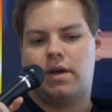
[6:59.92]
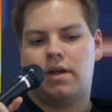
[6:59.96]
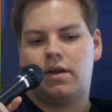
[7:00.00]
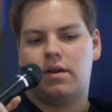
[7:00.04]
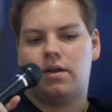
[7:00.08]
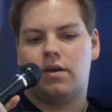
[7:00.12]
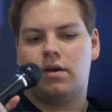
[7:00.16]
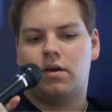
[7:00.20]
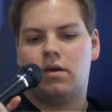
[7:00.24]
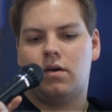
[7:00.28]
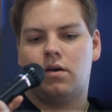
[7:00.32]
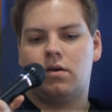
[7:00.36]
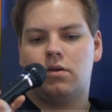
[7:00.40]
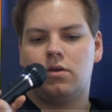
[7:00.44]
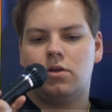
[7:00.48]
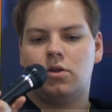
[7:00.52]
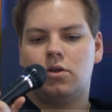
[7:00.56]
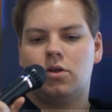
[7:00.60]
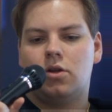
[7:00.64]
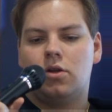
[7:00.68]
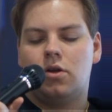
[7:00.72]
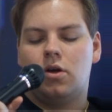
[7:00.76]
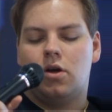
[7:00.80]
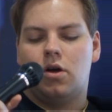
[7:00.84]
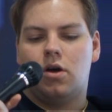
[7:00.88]
and
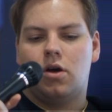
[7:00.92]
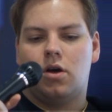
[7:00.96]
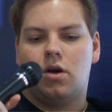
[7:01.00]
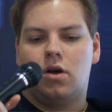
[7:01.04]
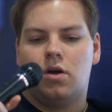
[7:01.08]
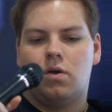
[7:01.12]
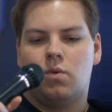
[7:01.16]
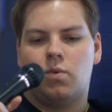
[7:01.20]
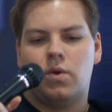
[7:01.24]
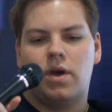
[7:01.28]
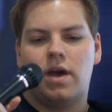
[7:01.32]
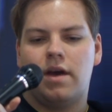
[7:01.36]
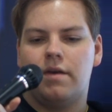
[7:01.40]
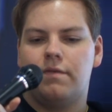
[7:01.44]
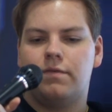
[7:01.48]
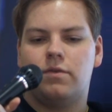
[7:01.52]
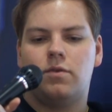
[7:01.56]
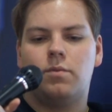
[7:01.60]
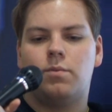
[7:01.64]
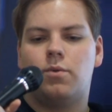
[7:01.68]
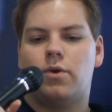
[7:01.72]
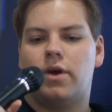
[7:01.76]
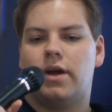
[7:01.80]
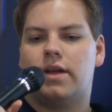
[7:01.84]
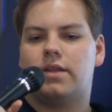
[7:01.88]
we have
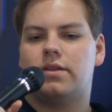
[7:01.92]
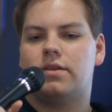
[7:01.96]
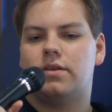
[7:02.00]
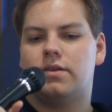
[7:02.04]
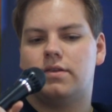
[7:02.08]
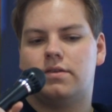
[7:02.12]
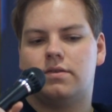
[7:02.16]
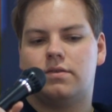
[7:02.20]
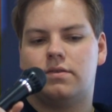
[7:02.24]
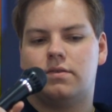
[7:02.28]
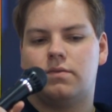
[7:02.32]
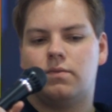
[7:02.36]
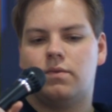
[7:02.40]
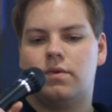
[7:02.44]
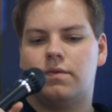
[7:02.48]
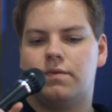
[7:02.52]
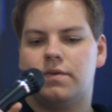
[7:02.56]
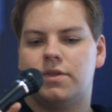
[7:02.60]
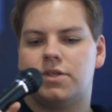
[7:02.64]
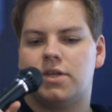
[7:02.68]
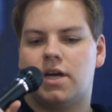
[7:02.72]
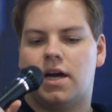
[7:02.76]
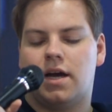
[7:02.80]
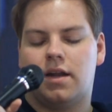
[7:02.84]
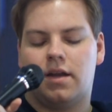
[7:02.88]
to practice with
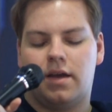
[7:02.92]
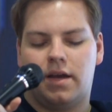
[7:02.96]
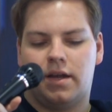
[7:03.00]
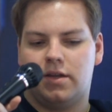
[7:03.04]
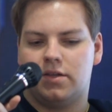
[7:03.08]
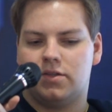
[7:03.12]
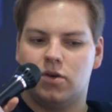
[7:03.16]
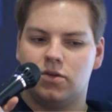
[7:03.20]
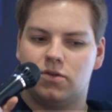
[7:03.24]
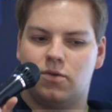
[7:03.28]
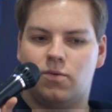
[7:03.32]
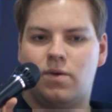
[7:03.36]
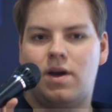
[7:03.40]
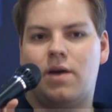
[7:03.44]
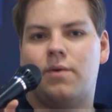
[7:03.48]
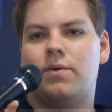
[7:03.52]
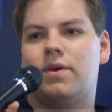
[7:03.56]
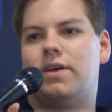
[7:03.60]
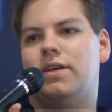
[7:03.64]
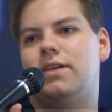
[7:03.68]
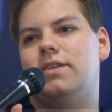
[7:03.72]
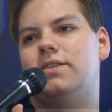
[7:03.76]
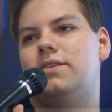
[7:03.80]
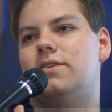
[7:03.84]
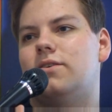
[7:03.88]
each other, and it's also very
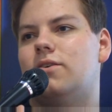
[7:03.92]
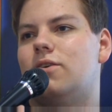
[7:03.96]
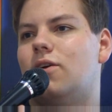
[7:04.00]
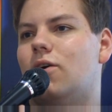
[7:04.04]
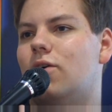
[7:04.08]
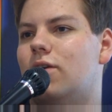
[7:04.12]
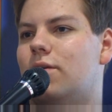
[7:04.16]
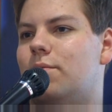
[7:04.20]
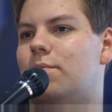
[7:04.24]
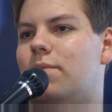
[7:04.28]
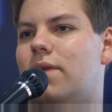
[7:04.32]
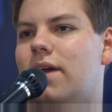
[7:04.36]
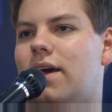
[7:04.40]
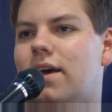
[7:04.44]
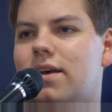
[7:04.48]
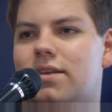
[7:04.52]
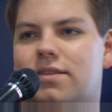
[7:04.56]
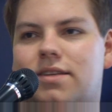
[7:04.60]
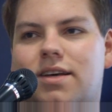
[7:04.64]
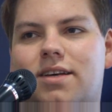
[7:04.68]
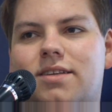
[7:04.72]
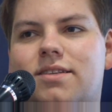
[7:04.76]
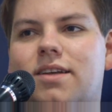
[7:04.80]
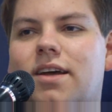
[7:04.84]
easy. You know, the players, they